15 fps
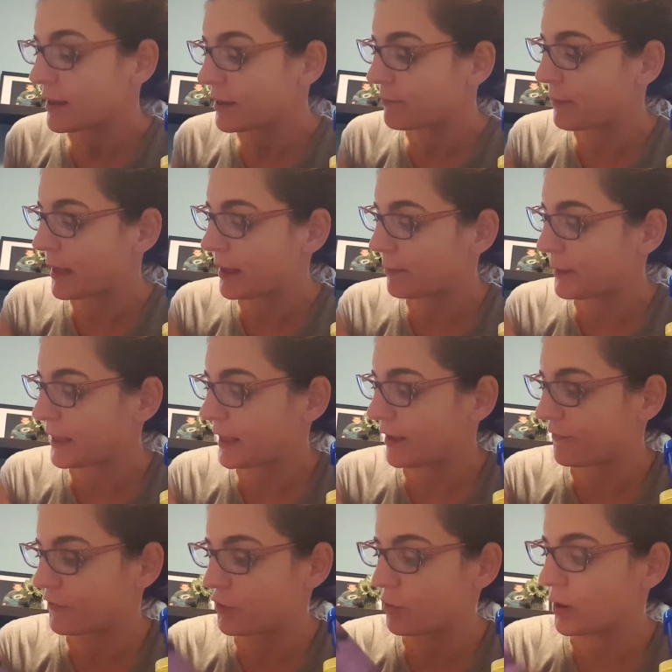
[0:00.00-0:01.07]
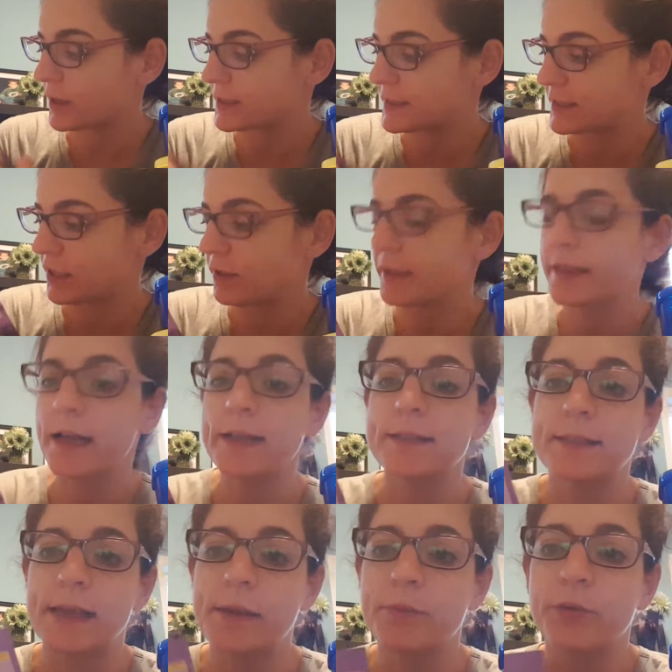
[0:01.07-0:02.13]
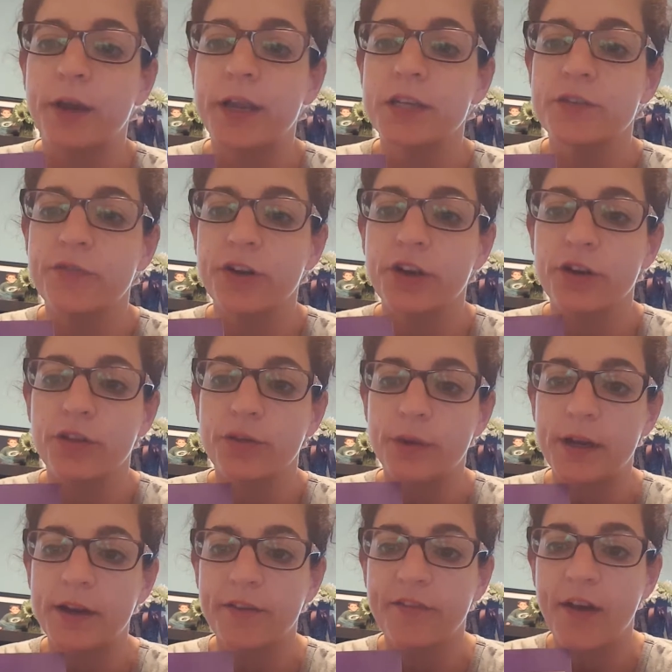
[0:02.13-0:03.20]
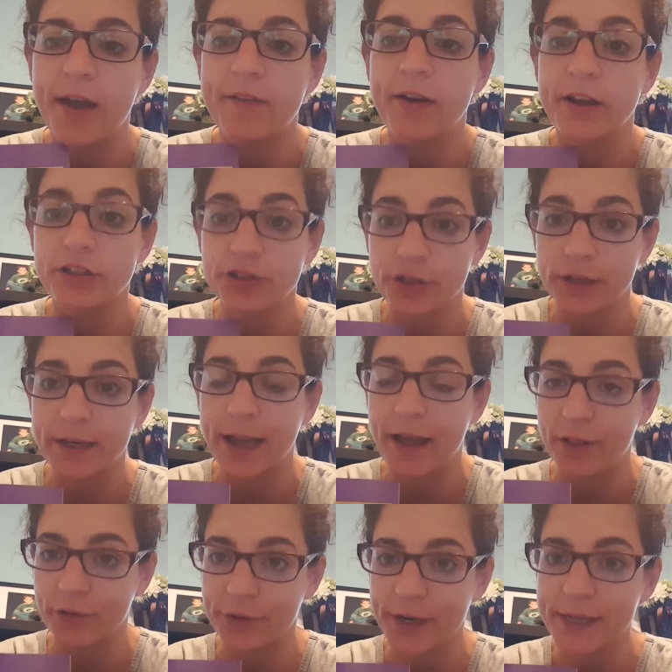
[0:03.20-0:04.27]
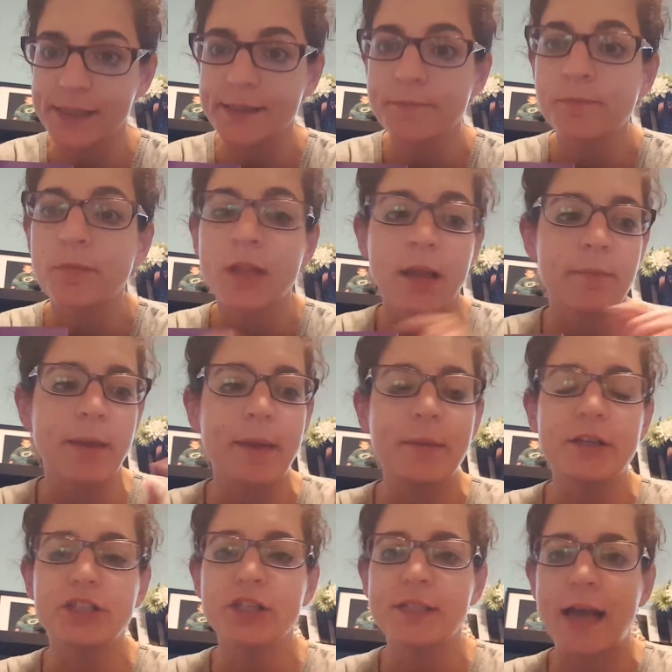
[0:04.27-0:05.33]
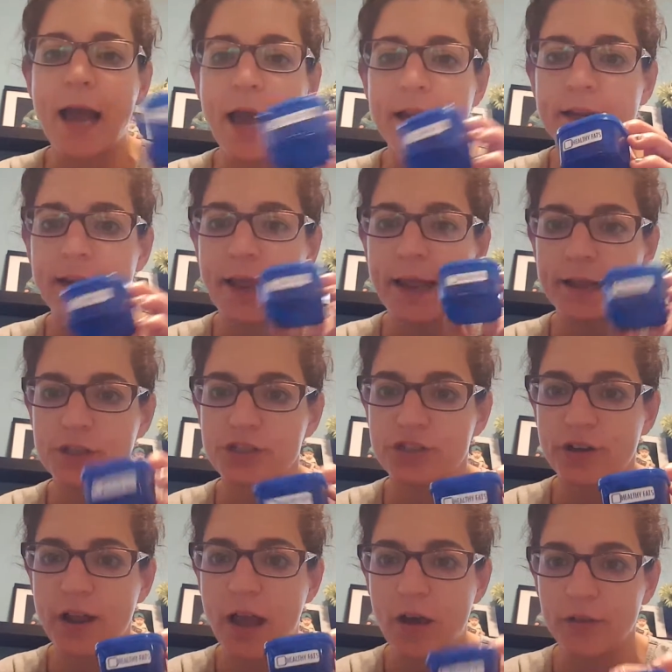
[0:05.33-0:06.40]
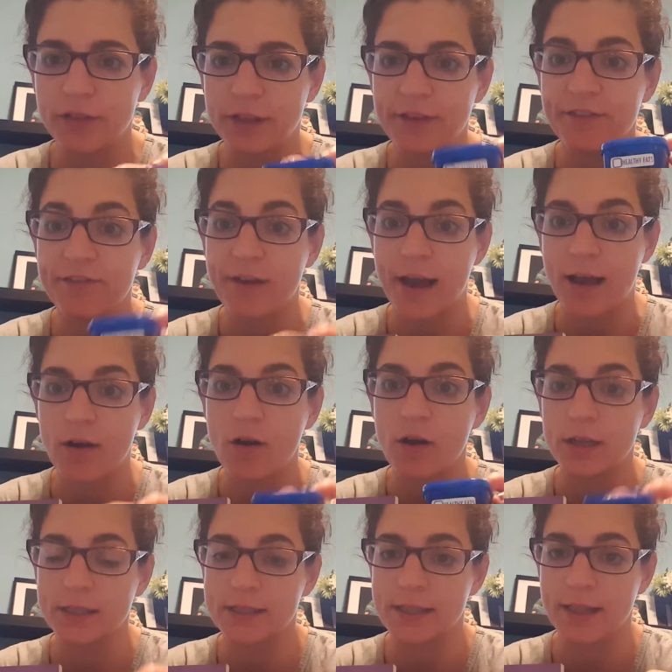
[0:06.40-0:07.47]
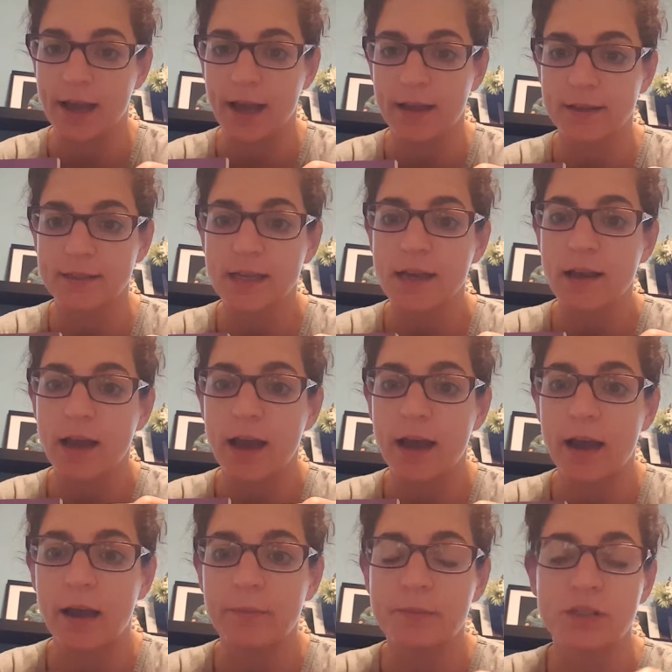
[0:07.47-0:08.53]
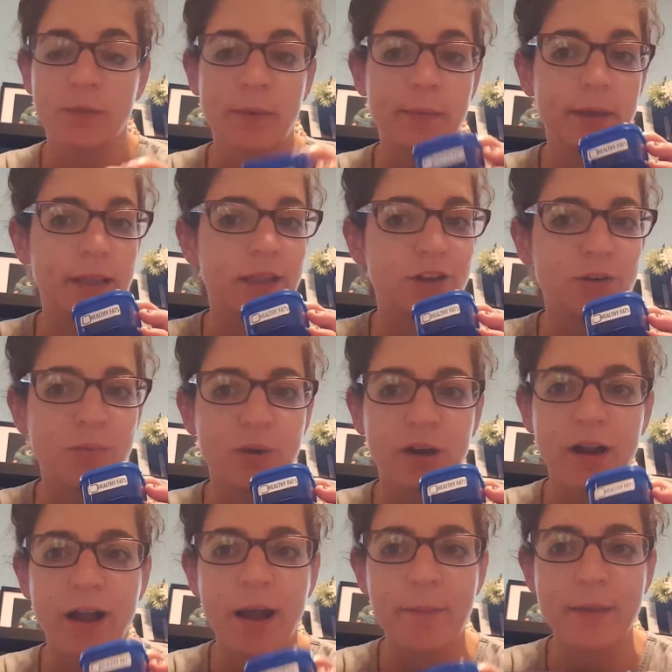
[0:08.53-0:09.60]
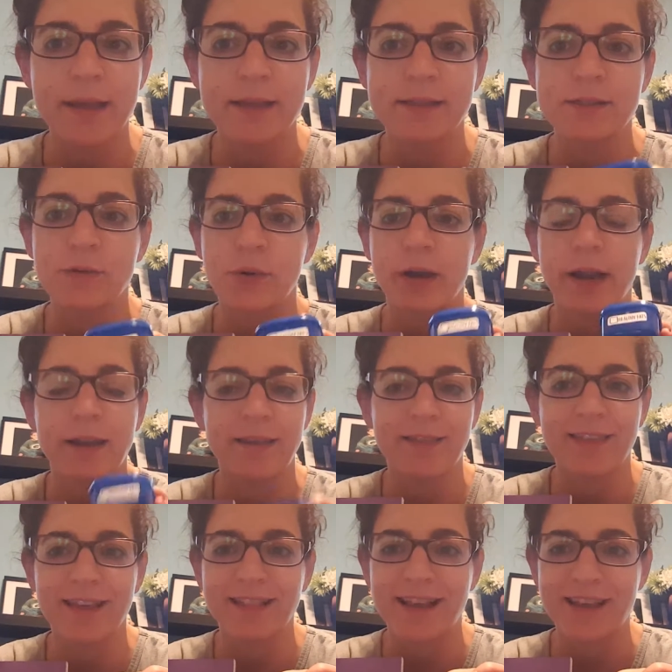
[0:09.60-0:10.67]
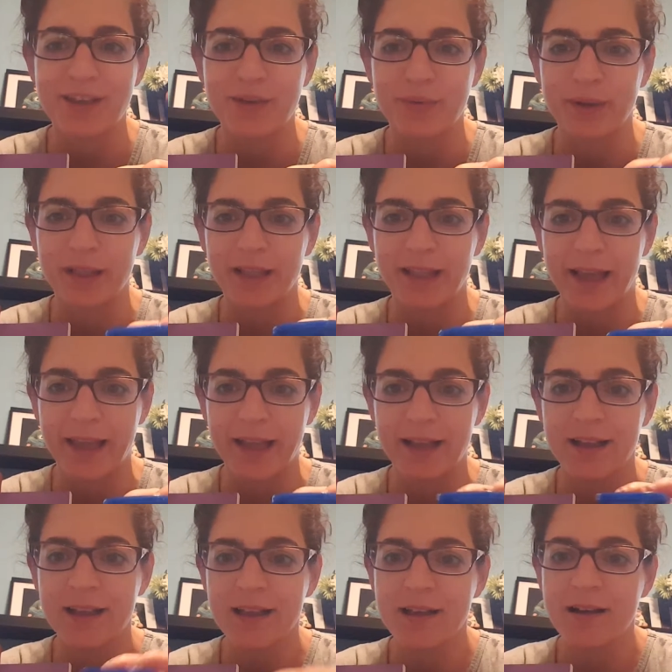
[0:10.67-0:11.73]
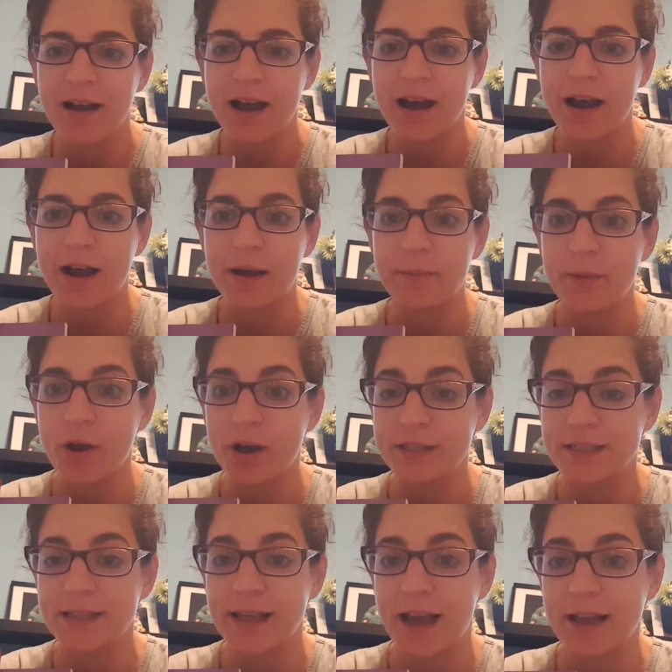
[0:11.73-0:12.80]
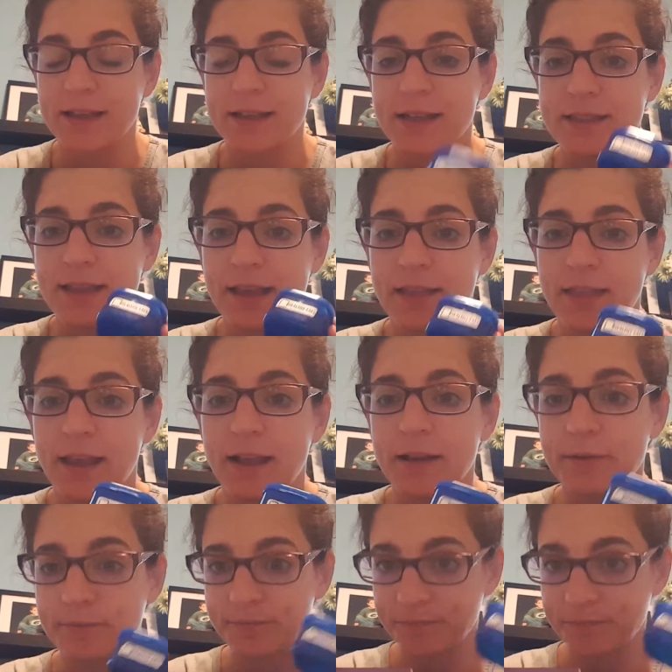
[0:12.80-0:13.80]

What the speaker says: Maybe if you are still in that same range for your 300 to 500 calories, maybe just add an extra healthy fat onto that. So maybe a little more hummus or anything that you really like onto that, because I think